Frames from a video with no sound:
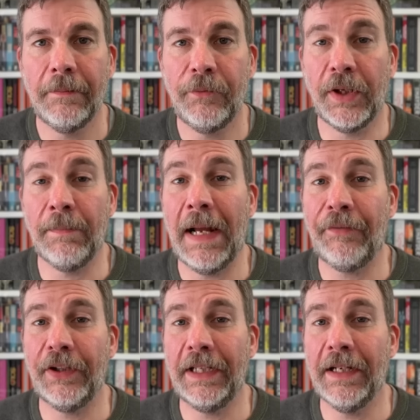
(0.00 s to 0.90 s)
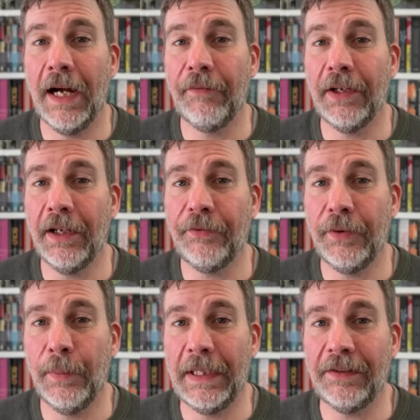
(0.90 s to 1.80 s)
So you may have seen over the last
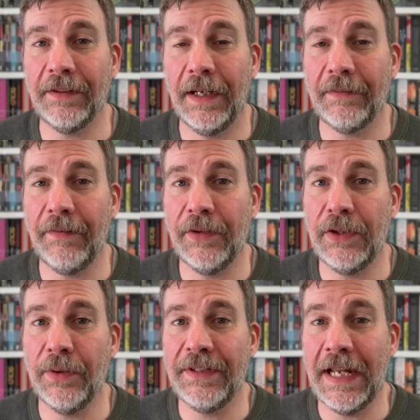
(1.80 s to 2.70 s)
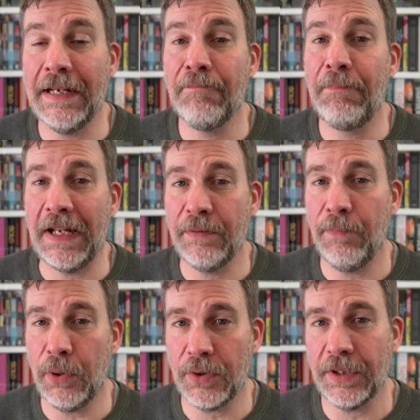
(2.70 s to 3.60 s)
few weeks, I've given you the 10 best
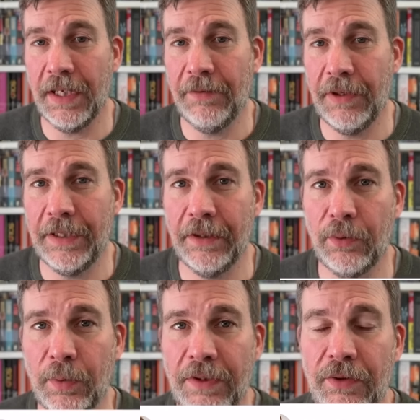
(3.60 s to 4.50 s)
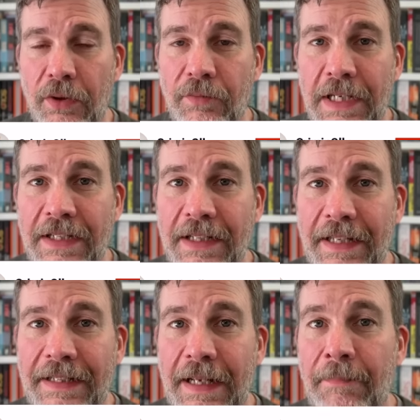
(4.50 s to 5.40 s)
books I've read according to Goodreads
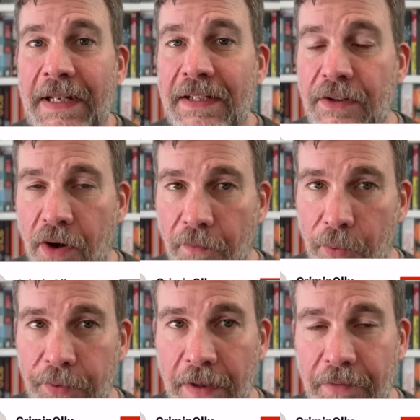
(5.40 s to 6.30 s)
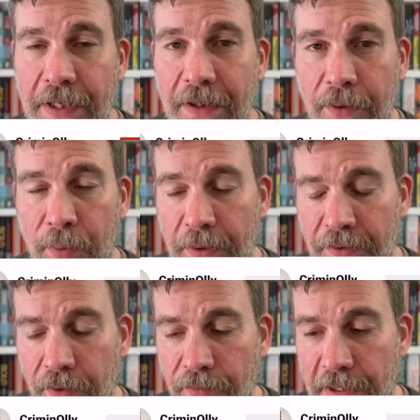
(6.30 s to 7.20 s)
and the 10 best novels I've read according
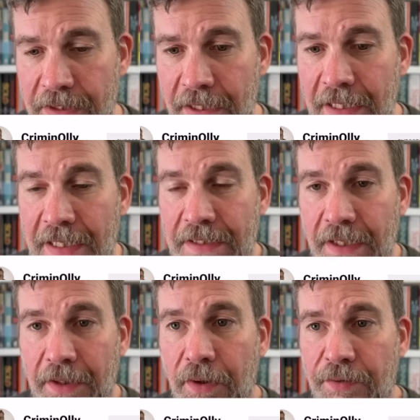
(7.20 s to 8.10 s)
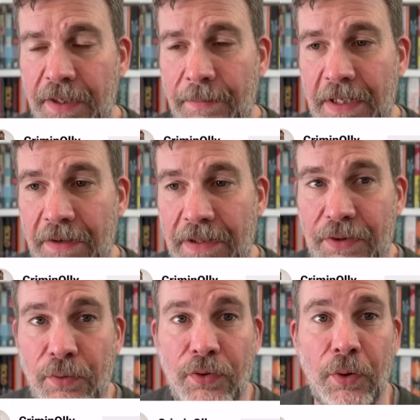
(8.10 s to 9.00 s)
to Goodreads. So the concept here is
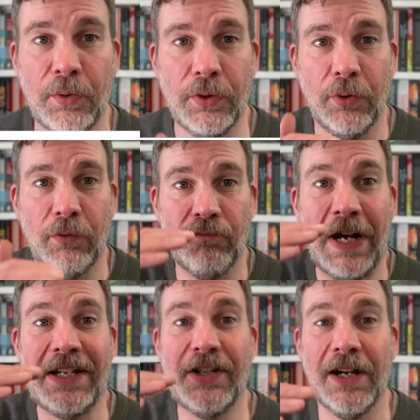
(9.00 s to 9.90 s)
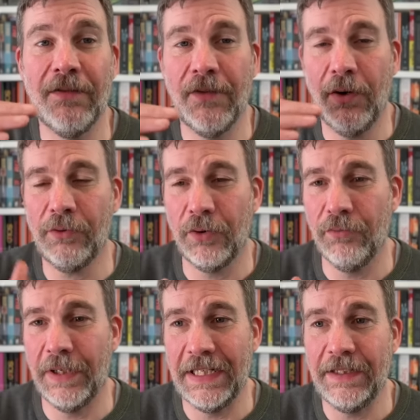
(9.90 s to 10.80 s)
you sort your red shelf on
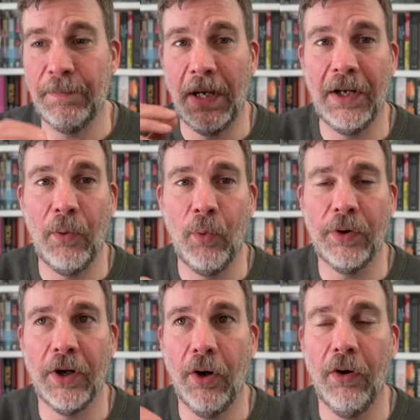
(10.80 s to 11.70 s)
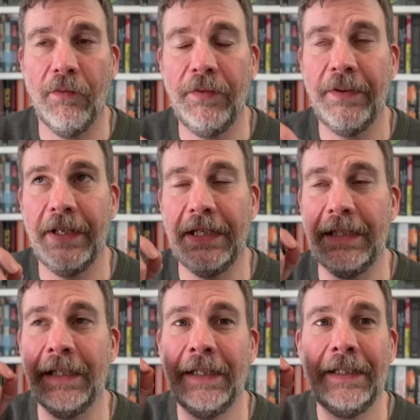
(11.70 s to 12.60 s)
Goodreads by order of
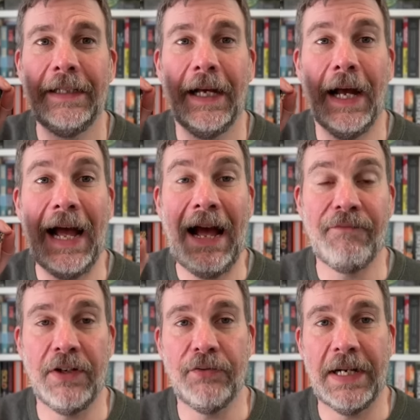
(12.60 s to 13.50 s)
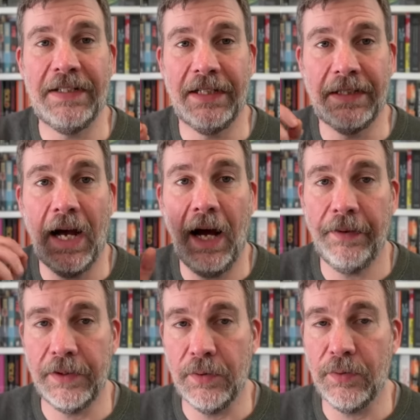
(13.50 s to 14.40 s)
the average rating that
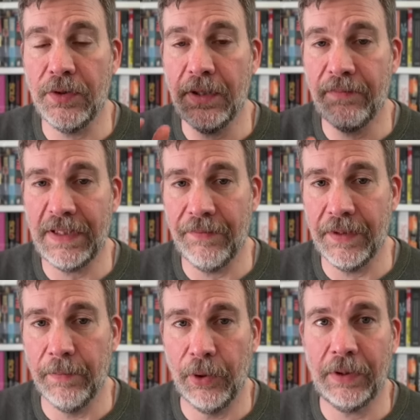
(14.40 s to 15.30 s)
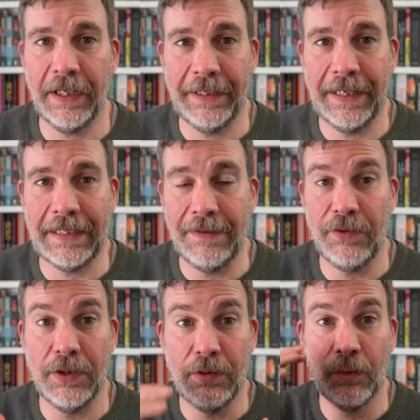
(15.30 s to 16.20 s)
other users have given the book, and that gives
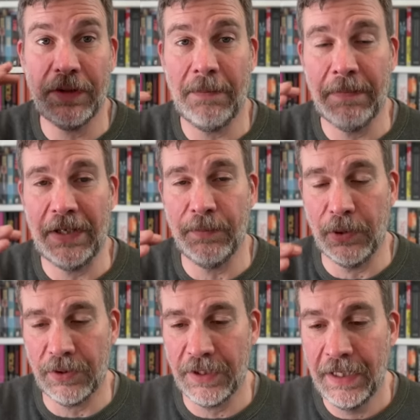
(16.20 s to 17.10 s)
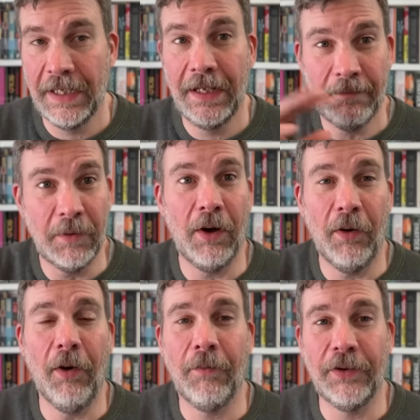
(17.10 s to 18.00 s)
you your 10 best books.
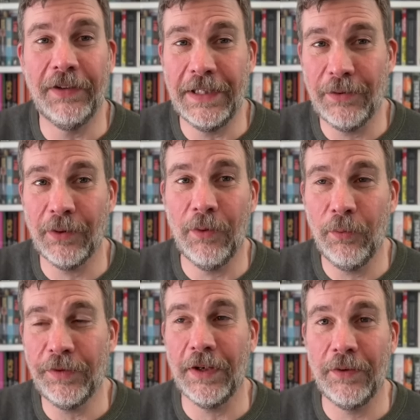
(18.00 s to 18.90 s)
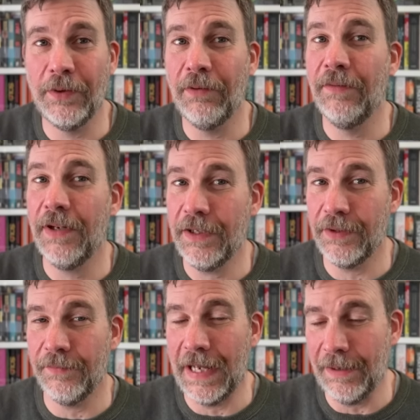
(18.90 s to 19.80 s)
Obviously, you can also do the reverse
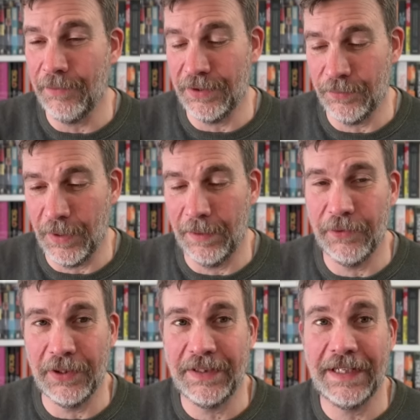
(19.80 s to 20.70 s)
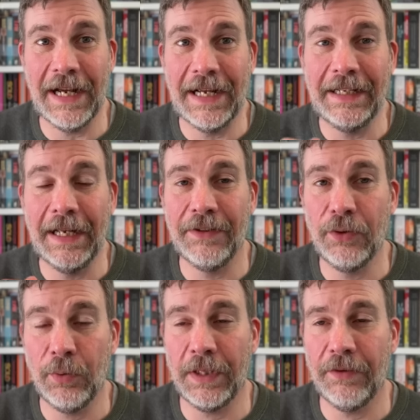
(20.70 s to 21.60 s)
of that, which is what I'm doing today, and
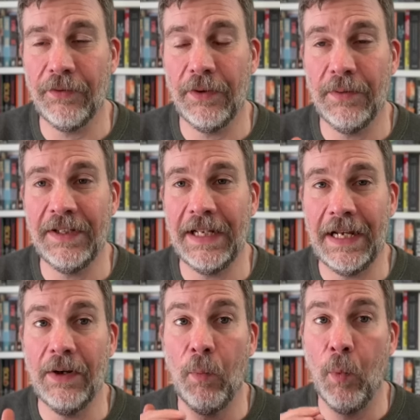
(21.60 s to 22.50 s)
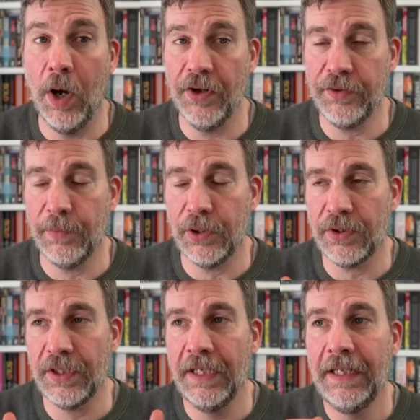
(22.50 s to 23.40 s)
talking through the 10 worst
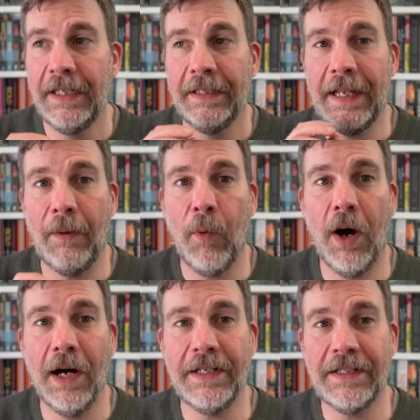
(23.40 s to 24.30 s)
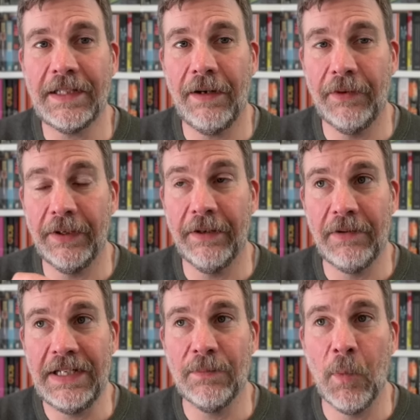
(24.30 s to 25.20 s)
books. Now, what I discovered, and the
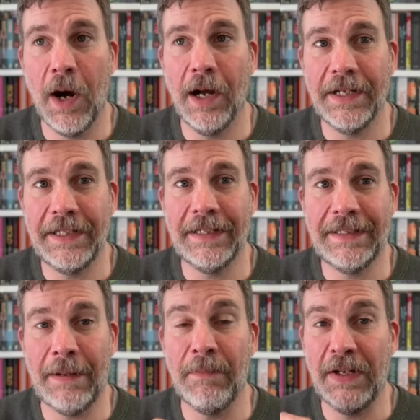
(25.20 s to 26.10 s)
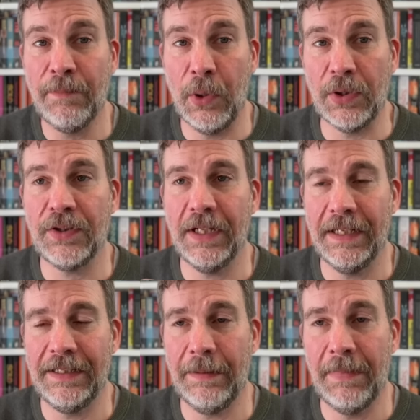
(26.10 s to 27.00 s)
reason why I did a 10 best books and
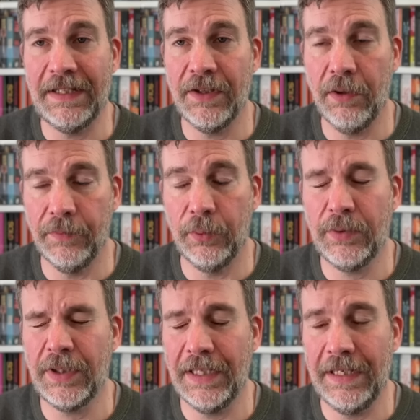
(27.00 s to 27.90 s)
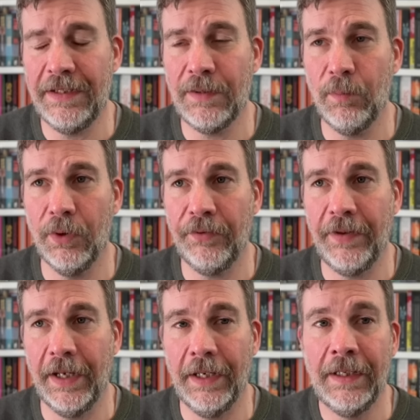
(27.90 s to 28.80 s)
a 10 best novels list, was
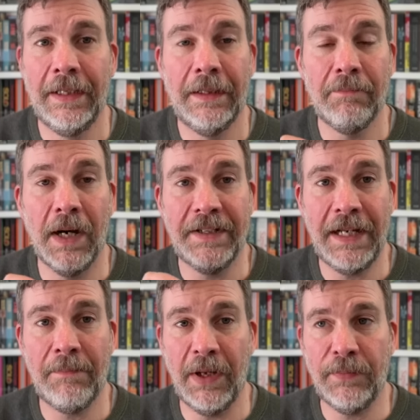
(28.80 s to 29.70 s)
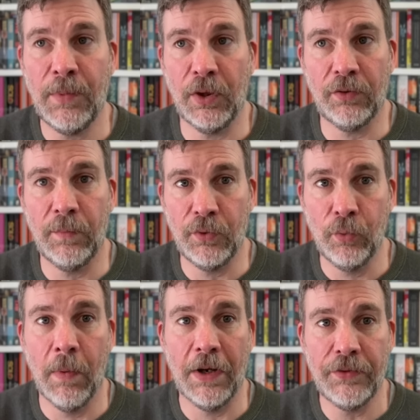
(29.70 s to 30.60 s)
that my 10 best books was
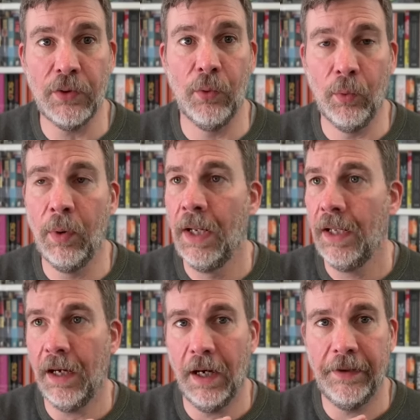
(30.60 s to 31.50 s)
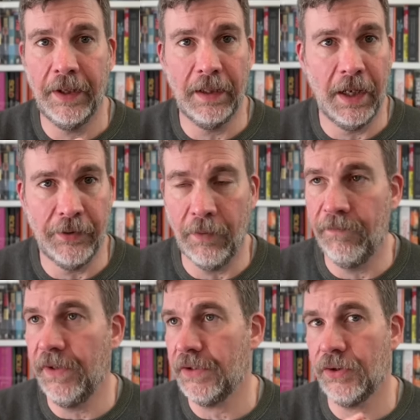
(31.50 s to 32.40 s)
almost all either like
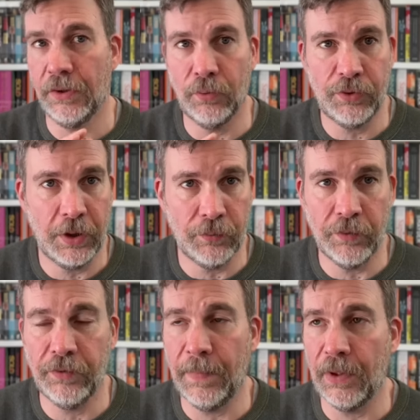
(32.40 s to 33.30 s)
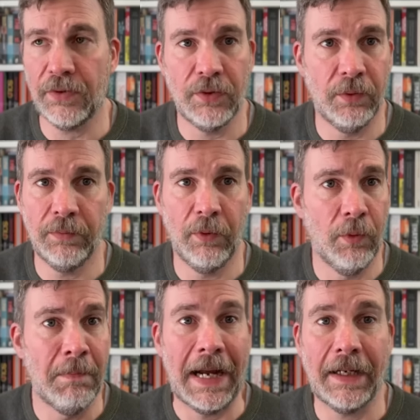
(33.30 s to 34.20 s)
non-fiction or children's books
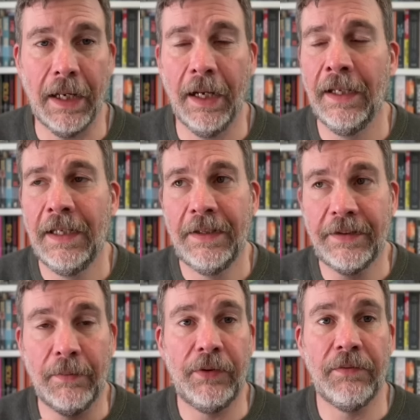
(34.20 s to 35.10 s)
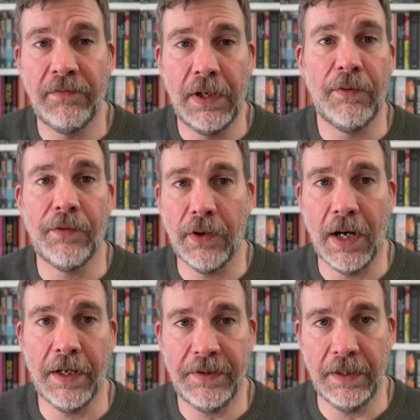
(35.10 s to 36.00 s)
or manga. So there was a real
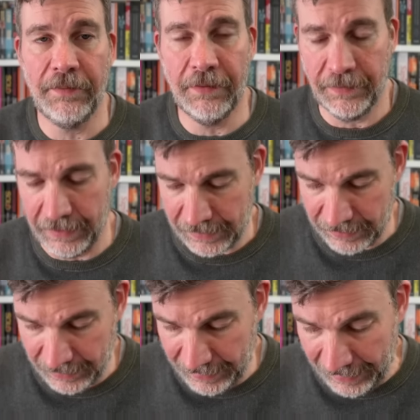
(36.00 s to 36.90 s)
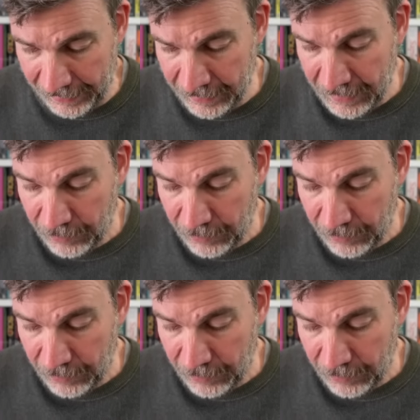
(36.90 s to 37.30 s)
variety of different things in there.